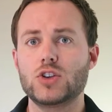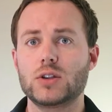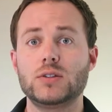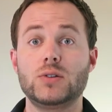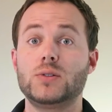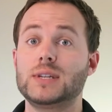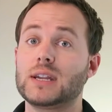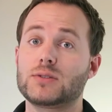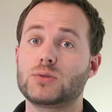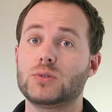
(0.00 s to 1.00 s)
You should know your
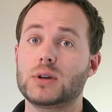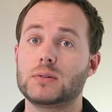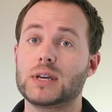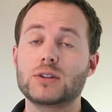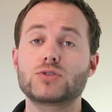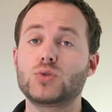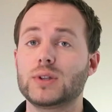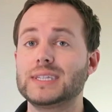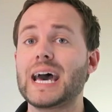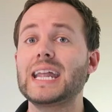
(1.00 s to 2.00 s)
dental
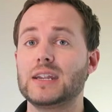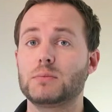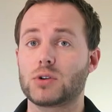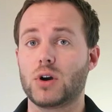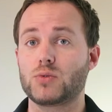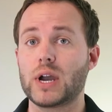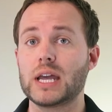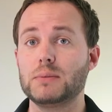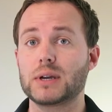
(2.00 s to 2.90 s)
school debt number already,